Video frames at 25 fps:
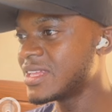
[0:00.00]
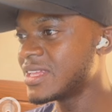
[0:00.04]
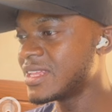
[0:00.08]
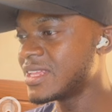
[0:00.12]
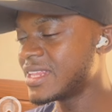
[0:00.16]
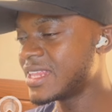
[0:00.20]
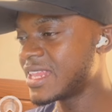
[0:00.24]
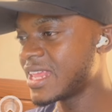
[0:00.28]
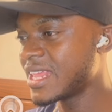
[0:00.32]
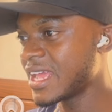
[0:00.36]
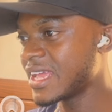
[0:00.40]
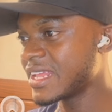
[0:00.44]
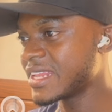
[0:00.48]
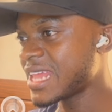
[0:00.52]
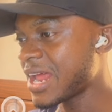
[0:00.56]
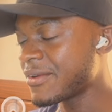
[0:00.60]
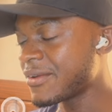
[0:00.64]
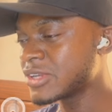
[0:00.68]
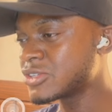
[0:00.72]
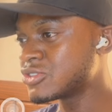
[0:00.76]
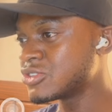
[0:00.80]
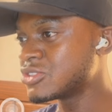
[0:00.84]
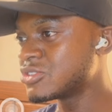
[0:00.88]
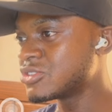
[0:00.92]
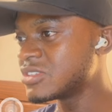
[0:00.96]
the
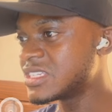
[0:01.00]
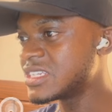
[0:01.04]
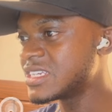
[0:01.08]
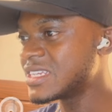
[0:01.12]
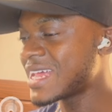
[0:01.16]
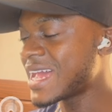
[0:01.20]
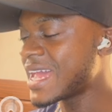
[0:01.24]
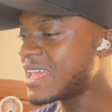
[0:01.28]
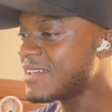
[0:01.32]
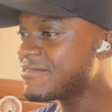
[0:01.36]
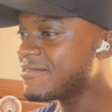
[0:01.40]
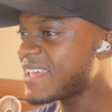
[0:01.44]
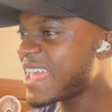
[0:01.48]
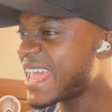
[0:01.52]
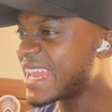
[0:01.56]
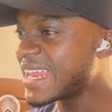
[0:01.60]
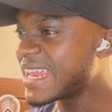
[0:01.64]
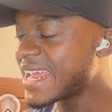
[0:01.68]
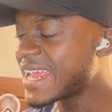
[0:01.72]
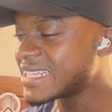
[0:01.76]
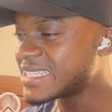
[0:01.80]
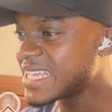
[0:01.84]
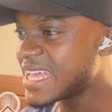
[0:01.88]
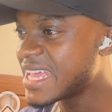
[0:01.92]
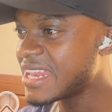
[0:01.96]
directory to see that if there
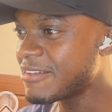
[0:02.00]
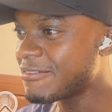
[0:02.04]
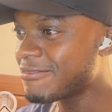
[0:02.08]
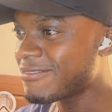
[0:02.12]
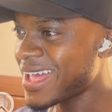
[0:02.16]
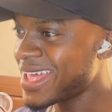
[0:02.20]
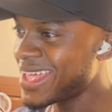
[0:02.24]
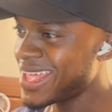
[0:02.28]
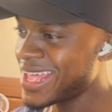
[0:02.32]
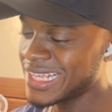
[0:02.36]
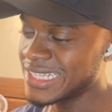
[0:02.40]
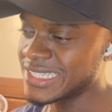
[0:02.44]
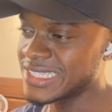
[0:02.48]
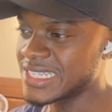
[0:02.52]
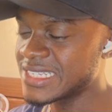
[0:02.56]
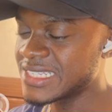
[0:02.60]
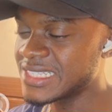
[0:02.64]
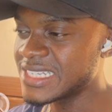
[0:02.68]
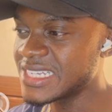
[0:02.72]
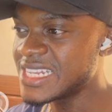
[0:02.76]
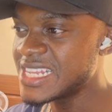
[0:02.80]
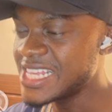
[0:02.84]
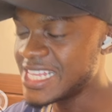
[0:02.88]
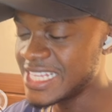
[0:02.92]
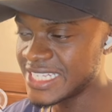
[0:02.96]
is any file
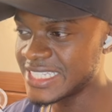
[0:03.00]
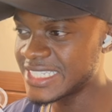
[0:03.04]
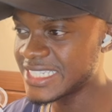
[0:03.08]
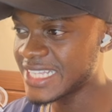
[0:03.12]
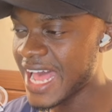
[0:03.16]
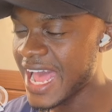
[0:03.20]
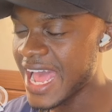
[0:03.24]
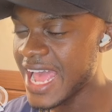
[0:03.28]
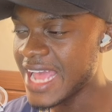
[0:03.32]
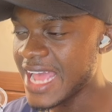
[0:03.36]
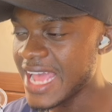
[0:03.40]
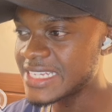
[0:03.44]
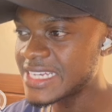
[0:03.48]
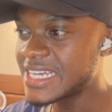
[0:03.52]
existing inside